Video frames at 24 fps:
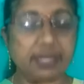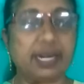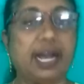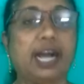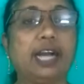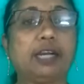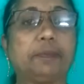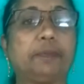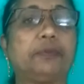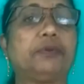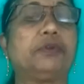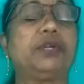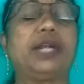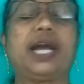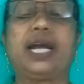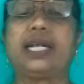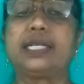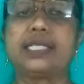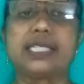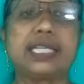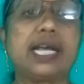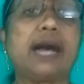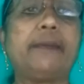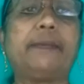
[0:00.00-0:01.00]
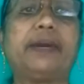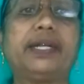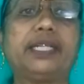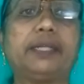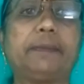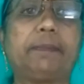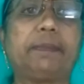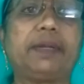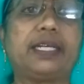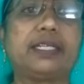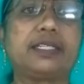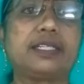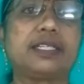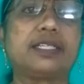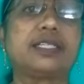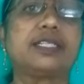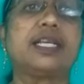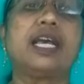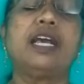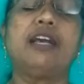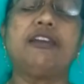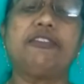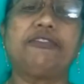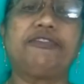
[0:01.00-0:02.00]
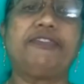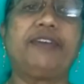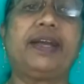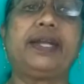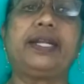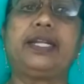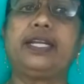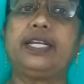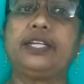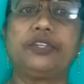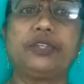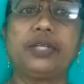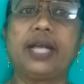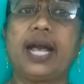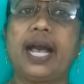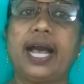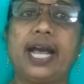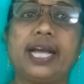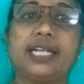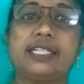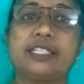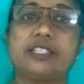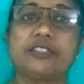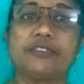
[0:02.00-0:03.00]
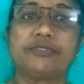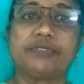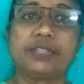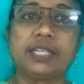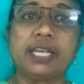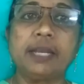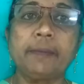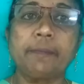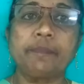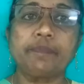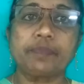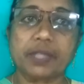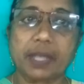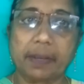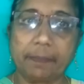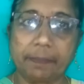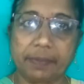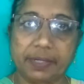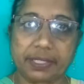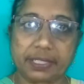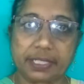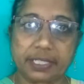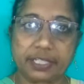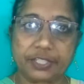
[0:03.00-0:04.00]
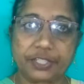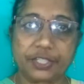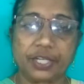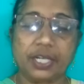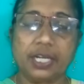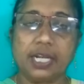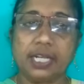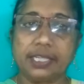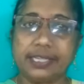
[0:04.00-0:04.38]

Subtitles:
Nagpur and some other places fell into the hands of the British.